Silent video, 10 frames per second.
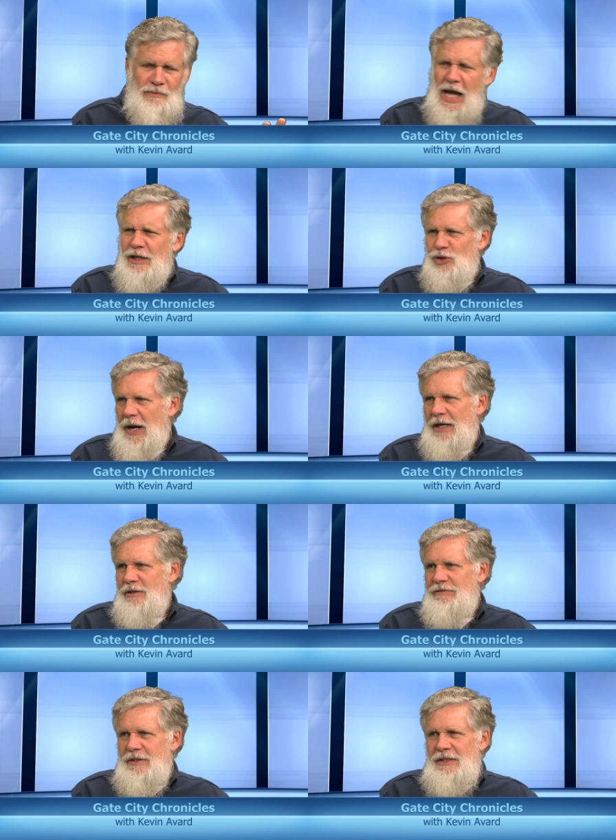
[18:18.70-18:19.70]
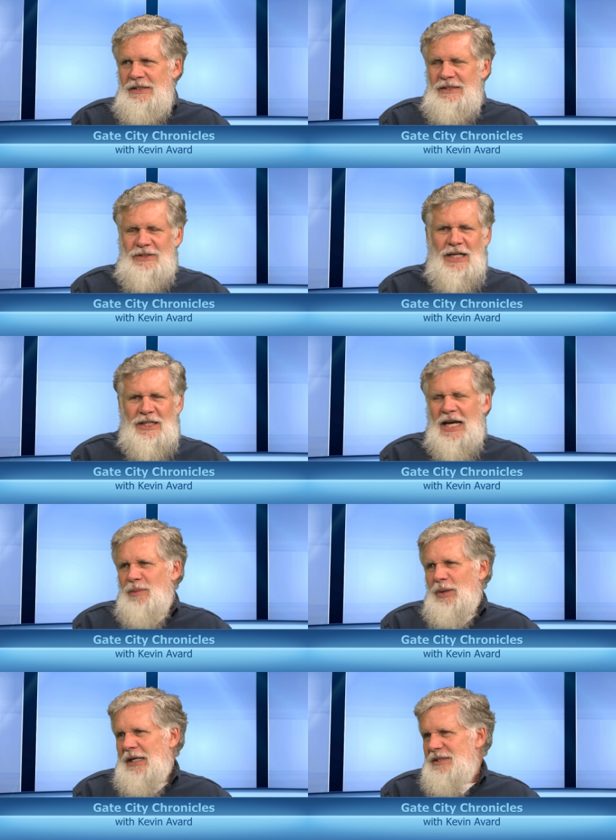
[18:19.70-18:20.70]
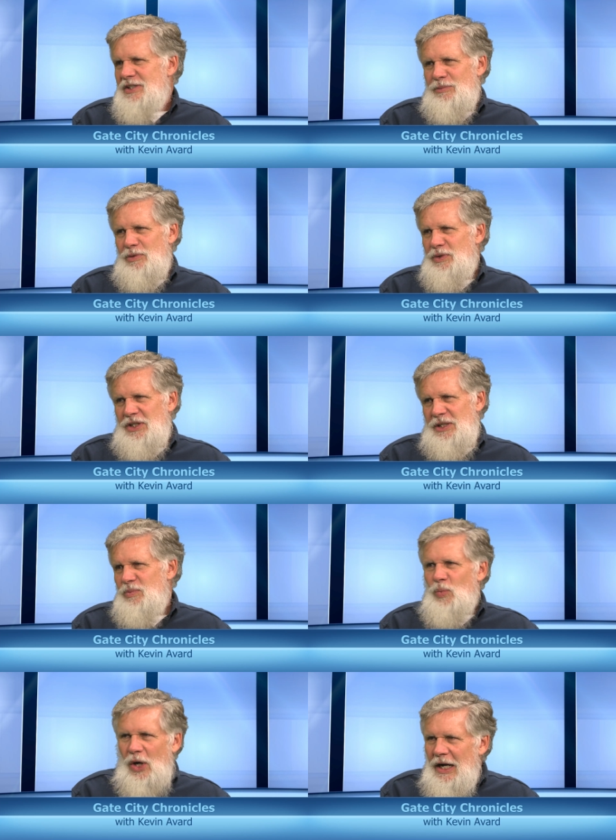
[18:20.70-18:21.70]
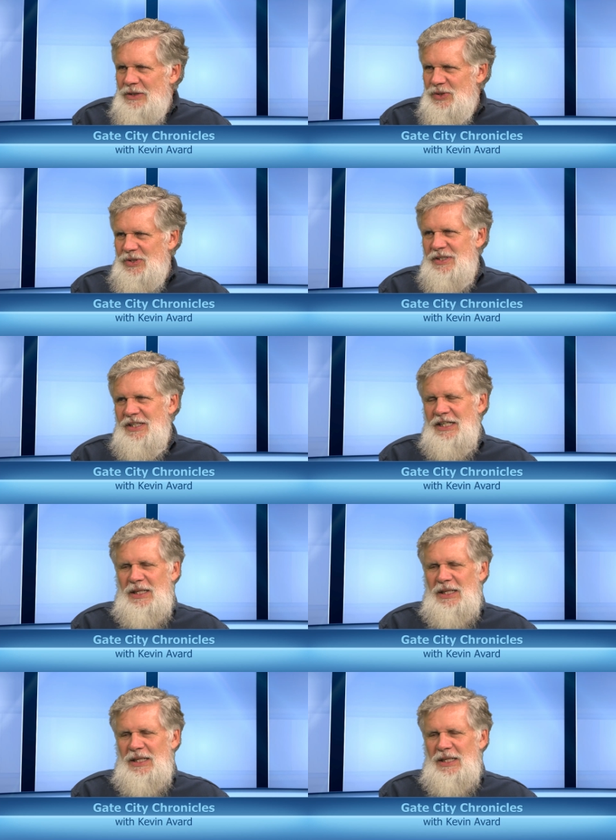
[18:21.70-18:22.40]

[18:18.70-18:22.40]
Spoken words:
not attractive, not the kind of bike someone really wants,